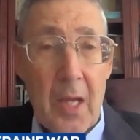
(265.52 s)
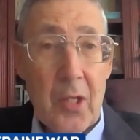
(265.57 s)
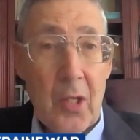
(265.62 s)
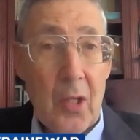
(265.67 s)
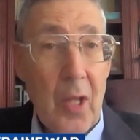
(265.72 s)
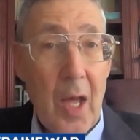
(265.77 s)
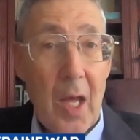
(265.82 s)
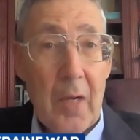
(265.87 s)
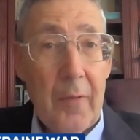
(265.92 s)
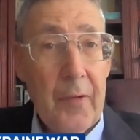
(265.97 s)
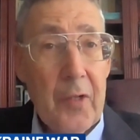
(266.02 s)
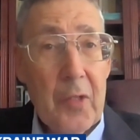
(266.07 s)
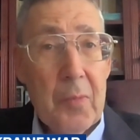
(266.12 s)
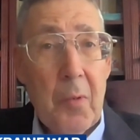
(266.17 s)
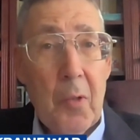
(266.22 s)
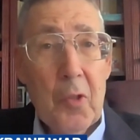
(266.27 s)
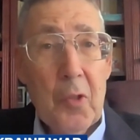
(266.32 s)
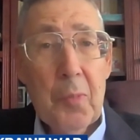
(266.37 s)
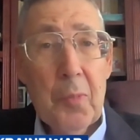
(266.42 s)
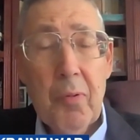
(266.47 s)
And a lot of
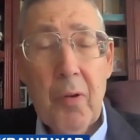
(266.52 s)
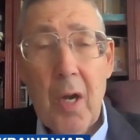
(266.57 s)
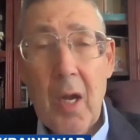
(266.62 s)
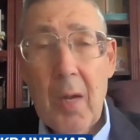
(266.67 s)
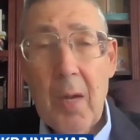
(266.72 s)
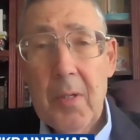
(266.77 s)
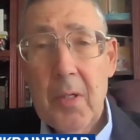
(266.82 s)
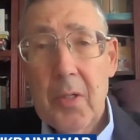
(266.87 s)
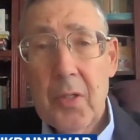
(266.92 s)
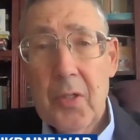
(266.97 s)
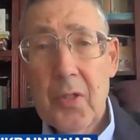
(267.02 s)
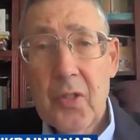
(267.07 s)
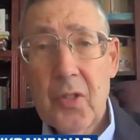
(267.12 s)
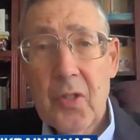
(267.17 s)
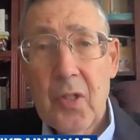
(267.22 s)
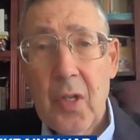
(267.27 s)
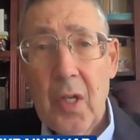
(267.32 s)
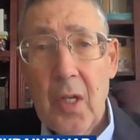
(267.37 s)
his most prominent